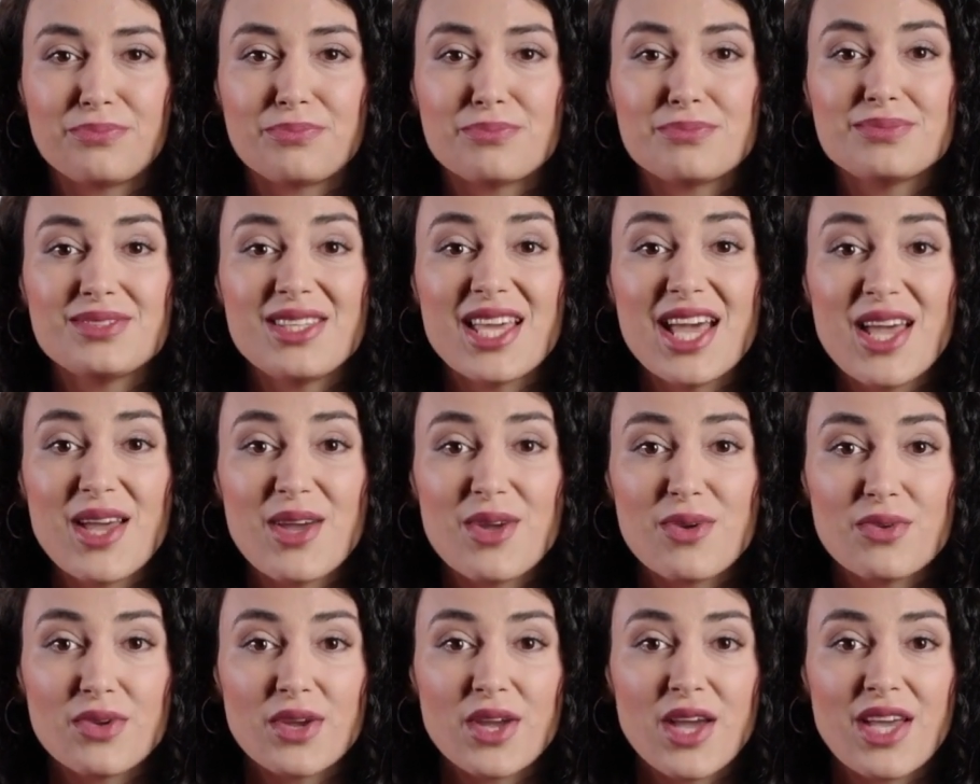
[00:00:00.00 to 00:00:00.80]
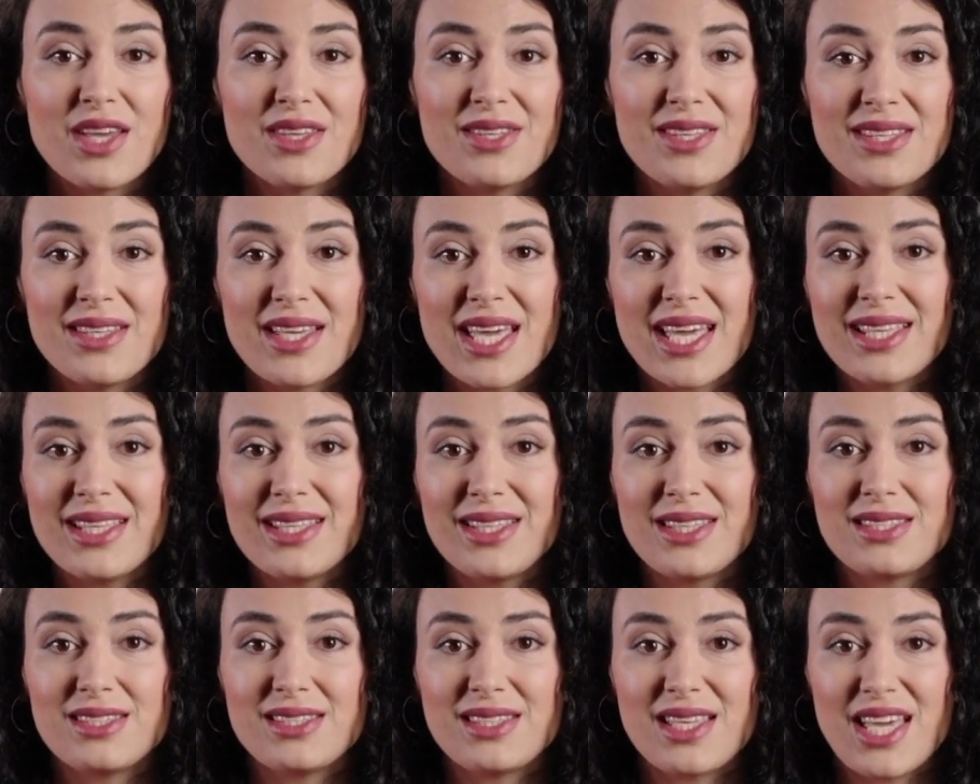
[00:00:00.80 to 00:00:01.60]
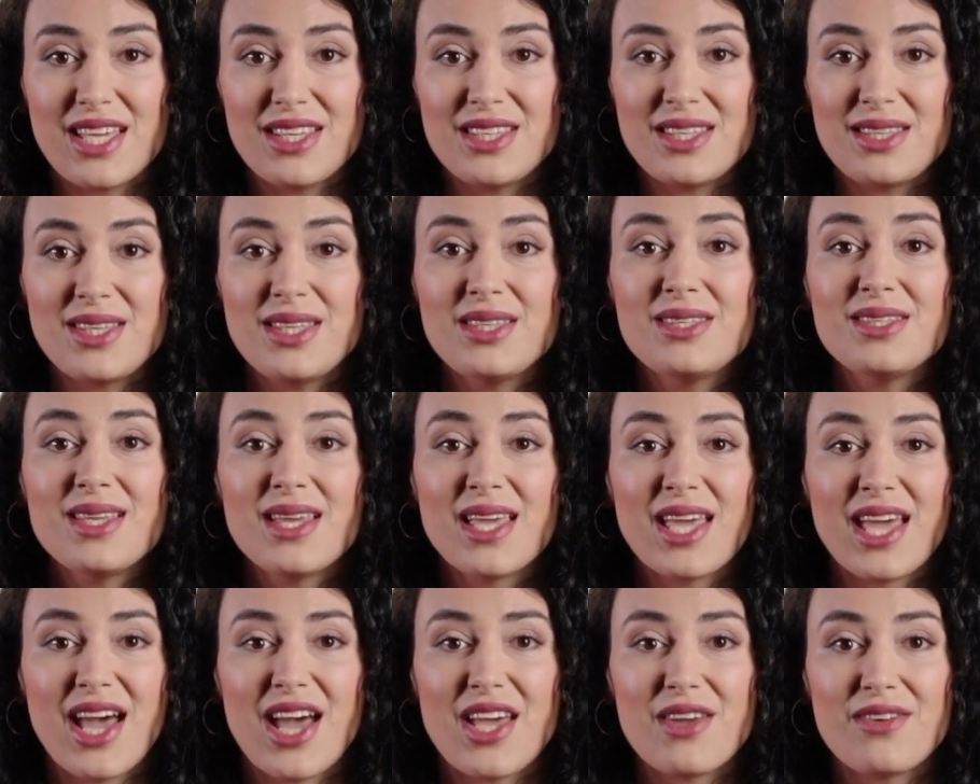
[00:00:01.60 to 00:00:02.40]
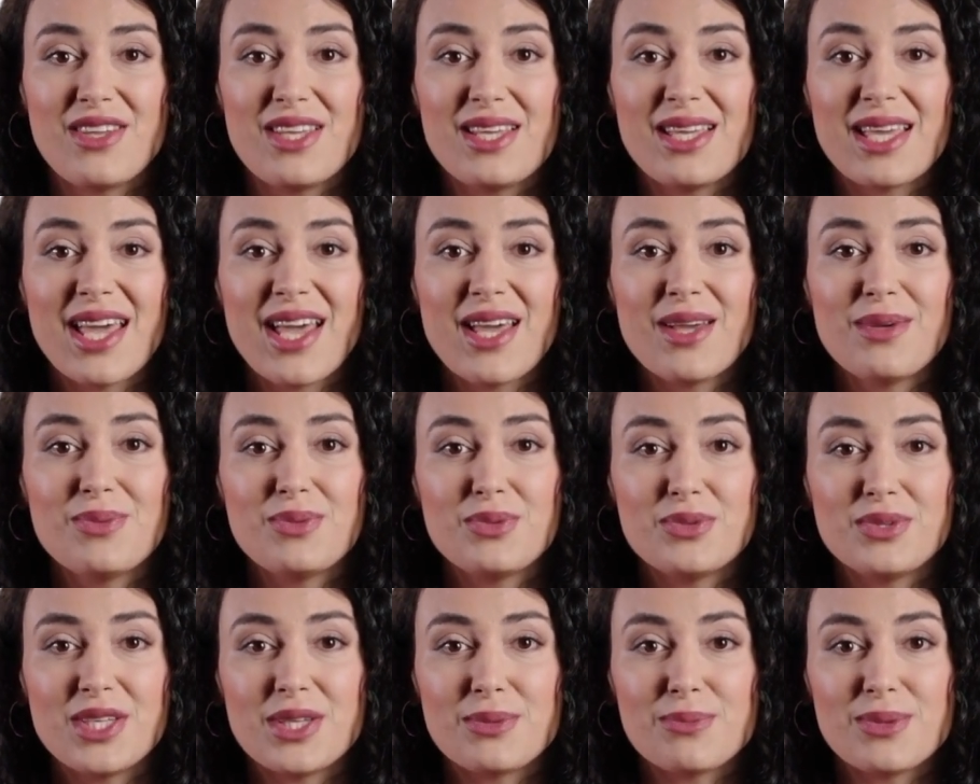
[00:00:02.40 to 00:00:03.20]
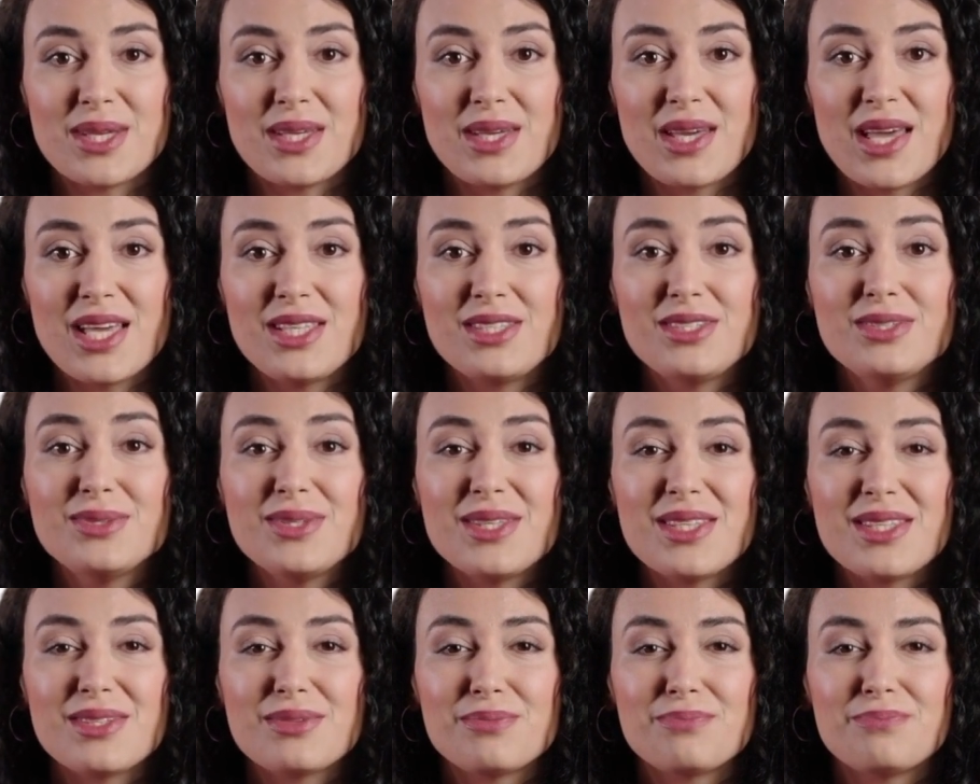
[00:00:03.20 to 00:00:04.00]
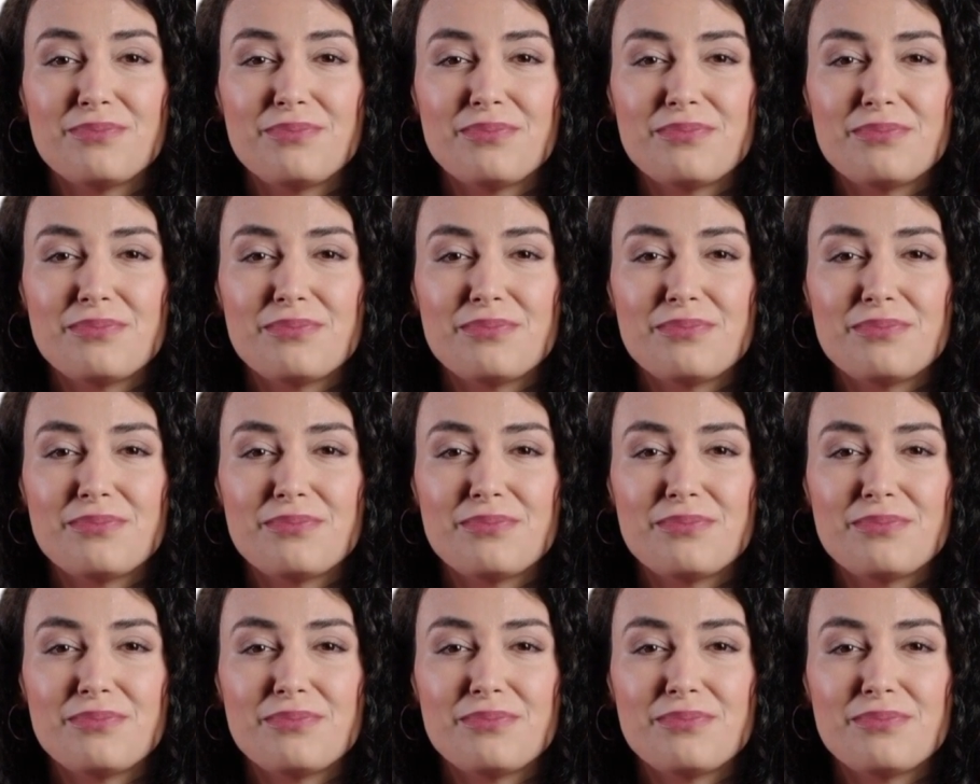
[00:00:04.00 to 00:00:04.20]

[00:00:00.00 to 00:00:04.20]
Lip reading: Now, on the negative side of it, hiring help could be costly.